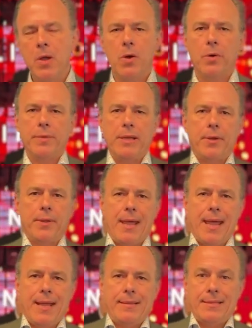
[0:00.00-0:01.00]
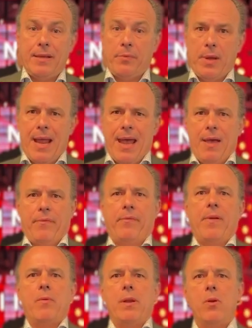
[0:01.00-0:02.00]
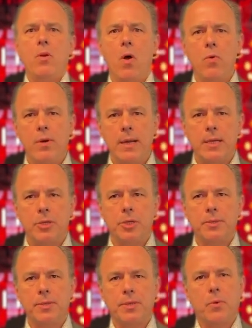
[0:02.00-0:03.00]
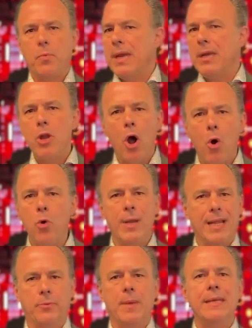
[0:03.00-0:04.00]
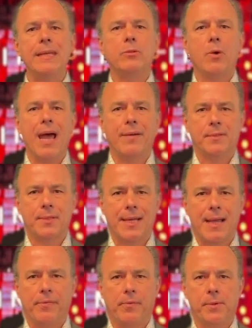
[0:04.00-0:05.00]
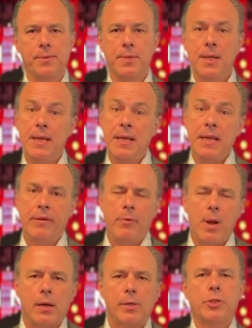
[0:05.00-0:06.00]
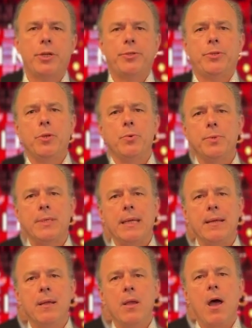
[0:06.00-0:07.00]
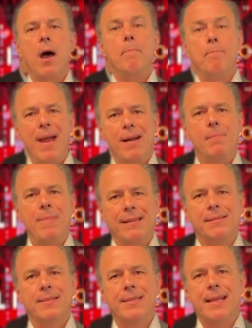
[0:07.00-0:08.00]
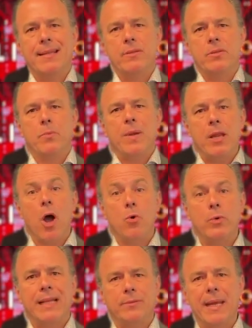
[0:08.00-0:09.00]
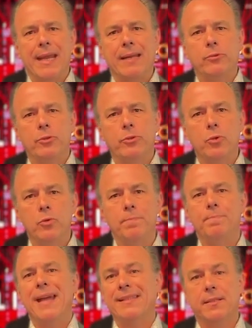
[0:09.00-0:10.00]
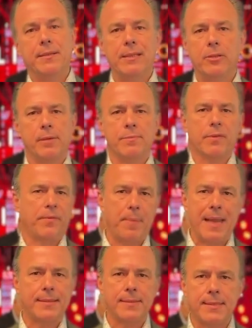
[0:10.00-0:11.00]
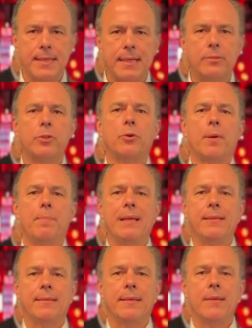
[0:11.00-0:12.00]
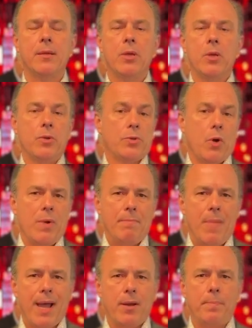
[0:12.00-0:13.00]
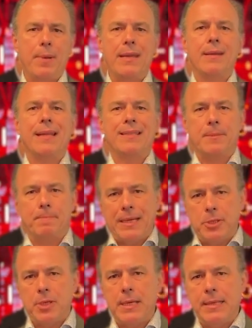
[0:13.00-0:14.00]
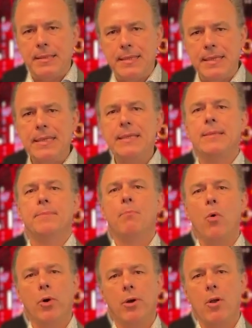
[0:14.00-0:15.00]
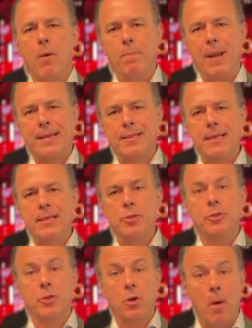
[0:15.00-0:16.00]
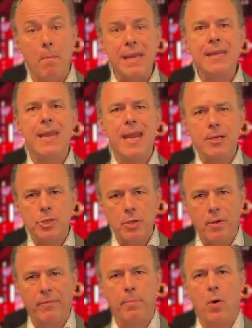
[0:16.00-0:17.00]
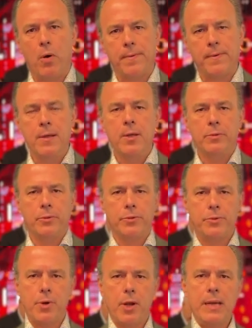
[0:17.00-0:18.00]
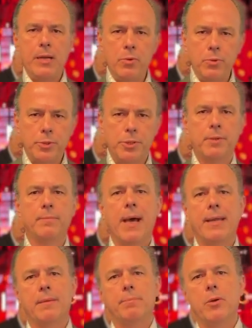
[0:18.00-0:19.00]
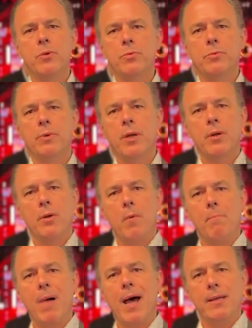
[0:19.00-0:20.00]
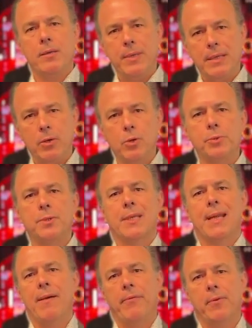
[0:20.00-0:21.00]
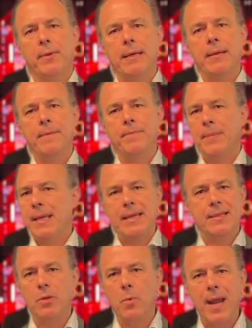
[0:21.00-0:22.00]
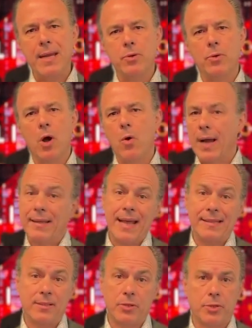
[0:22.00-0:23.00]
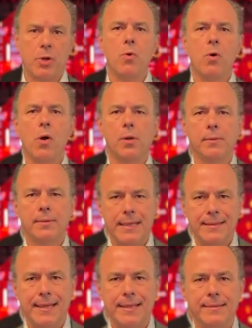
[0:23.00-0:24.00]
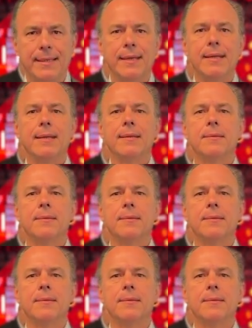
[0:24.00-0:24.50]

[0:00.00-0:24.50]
On the other hand, if we have very long lesions, we know that we need to have a scaffold. If we are just using a bare metal stent, we know that we can do better in terms of patency and durability. So in my opinion, especially in these more complex lesions, the combination of both the drug elution by the balloon combined with a good scaffolding is the way to go, and that's the so-called TINTIN technique.